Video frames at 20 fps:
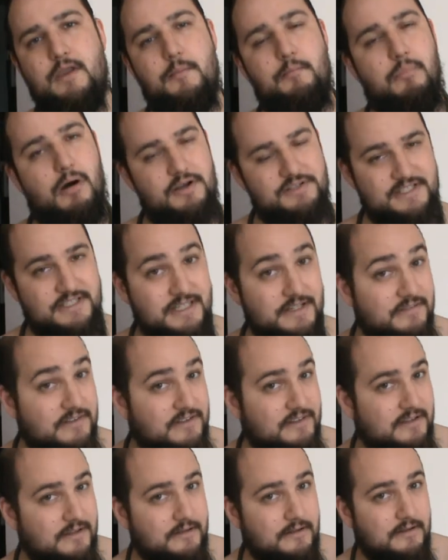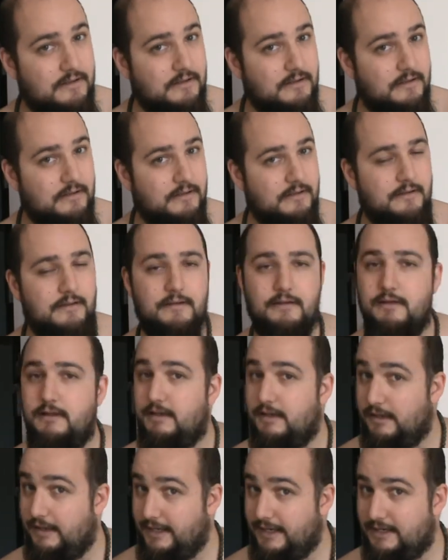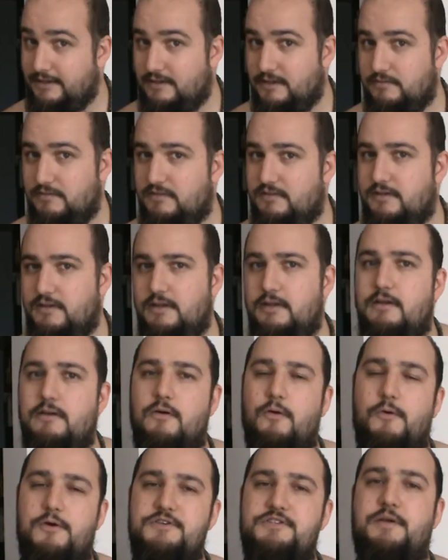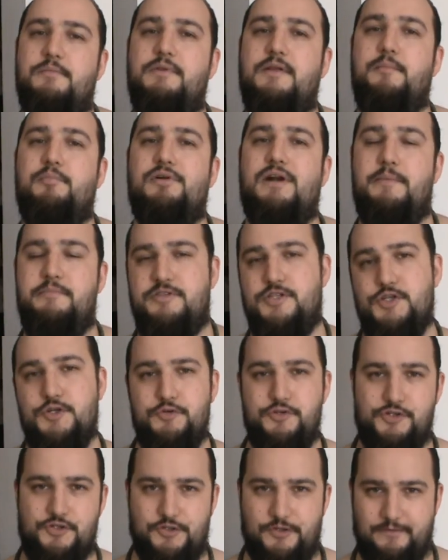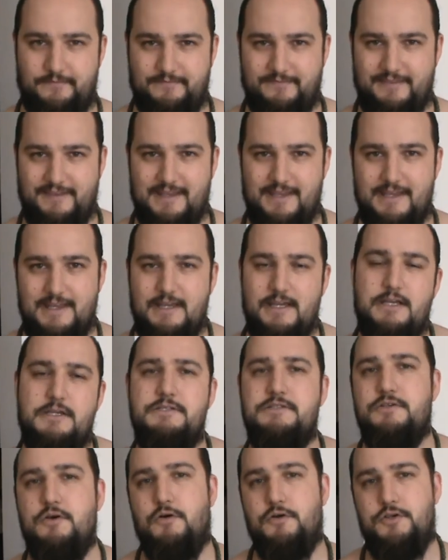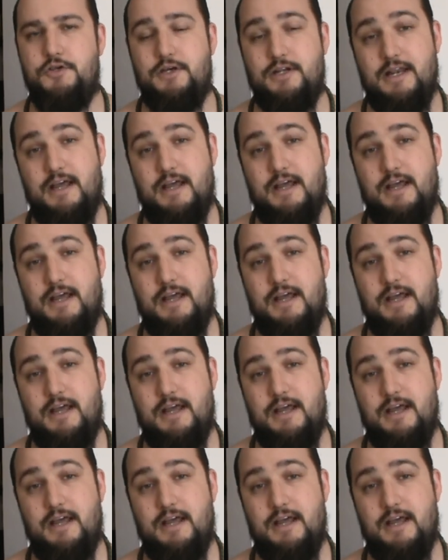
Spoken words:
positivity, negativity, or something perhaps neutral. So you can